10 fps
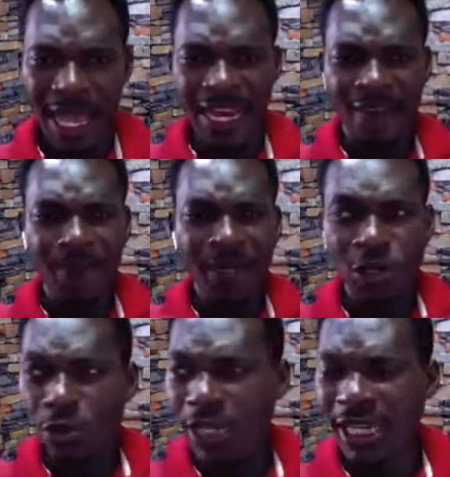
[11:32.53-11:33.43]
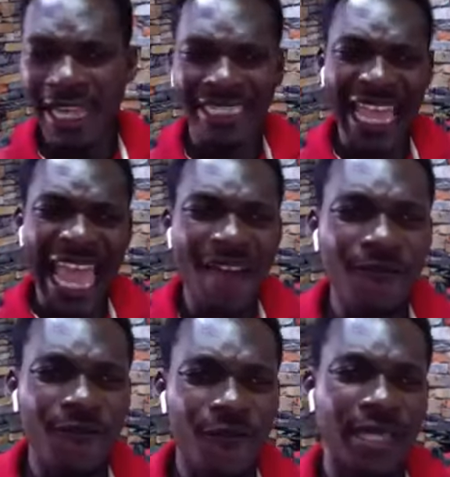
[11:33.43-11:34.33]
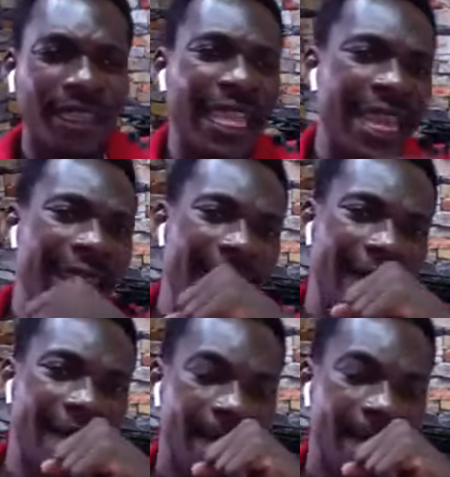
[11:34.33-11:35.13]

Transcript: And I've been looking at everything.